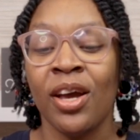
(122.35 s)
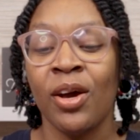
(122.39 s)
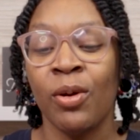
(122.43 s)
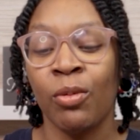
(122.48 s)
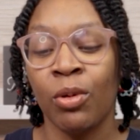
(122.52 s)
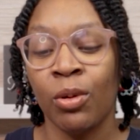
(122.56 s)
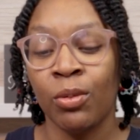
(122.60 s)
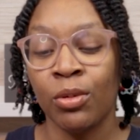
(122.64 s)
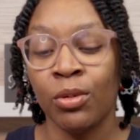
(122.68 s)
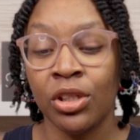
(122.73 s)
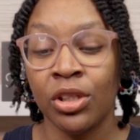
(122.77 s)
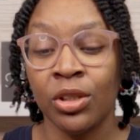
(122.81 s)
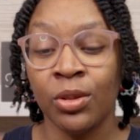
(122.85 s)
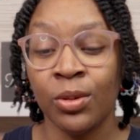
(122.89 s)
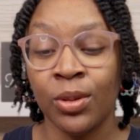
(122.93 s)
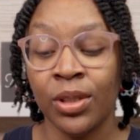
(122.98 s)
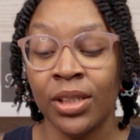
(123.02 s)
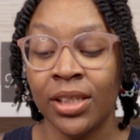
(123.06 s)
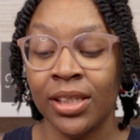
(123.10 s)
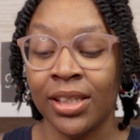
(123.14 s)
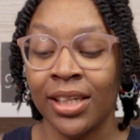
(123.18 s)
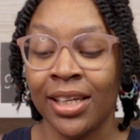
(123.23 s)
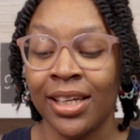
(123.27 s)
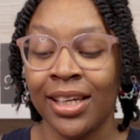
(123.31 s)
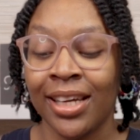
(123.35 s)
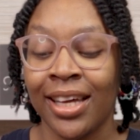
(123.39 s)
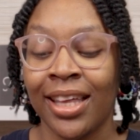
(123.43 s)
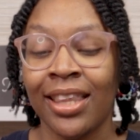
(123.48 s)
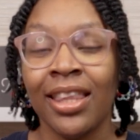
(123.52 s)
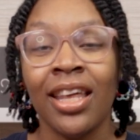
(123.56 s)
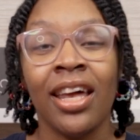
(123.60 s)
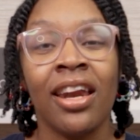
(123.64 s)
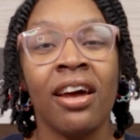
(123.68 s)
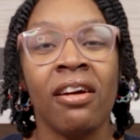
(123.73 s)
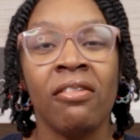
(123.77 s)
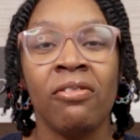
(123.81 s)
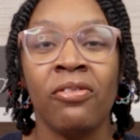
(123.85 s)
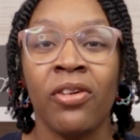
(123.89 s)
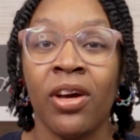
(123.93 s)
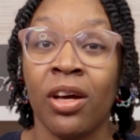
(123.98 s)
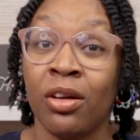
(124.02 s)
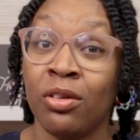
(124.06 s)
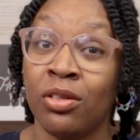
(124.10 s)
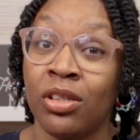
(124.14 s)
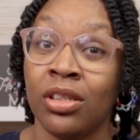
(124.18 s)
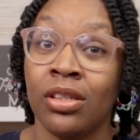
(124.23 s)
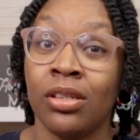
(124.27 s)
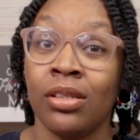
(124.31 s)
and doing. And then I
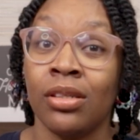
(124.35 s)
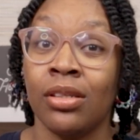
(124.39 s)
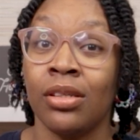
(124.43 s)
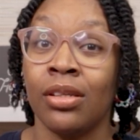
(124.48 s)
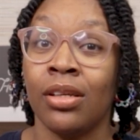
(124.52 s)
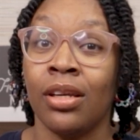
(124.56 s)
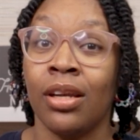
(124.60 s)
found it.